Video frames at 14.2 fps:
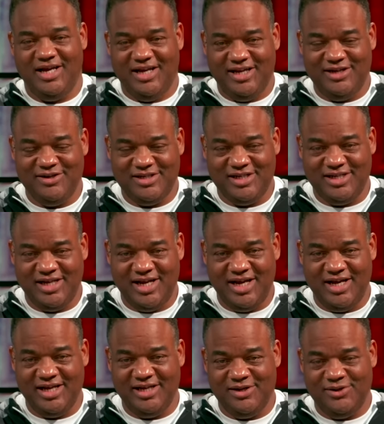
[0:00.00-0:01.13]
here
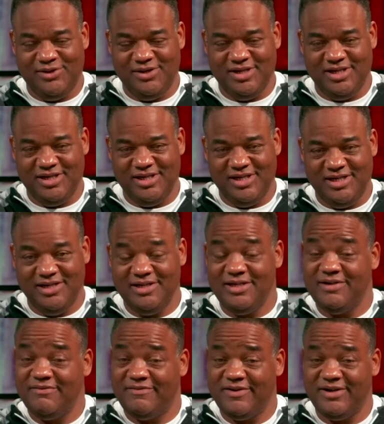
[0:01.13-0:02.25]
today on
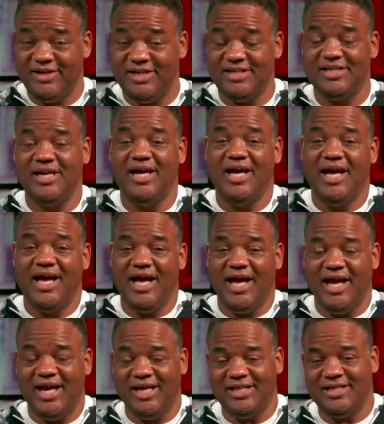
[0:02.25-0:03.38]
Fearless.
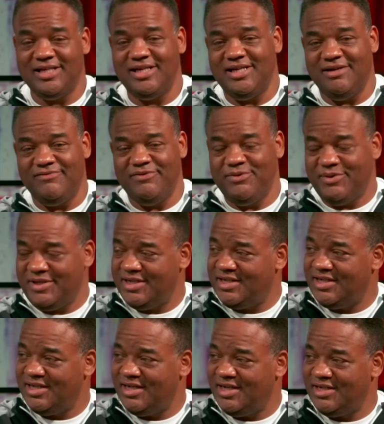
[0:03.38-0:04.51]
Anthony, if you
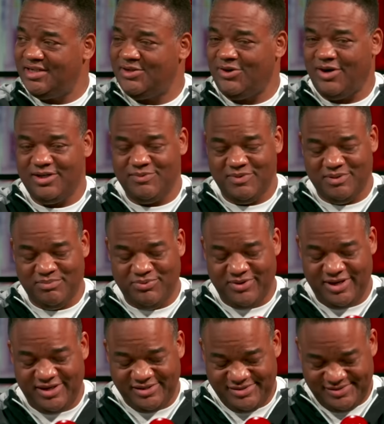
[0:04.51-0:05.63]
could start us with a
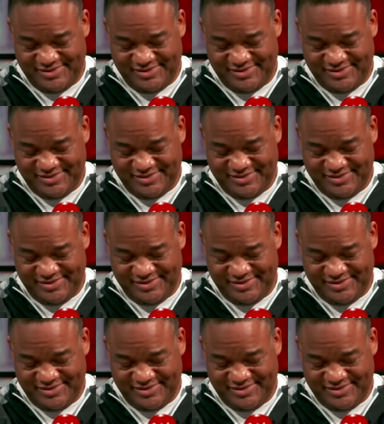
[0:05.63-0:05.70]
prayer.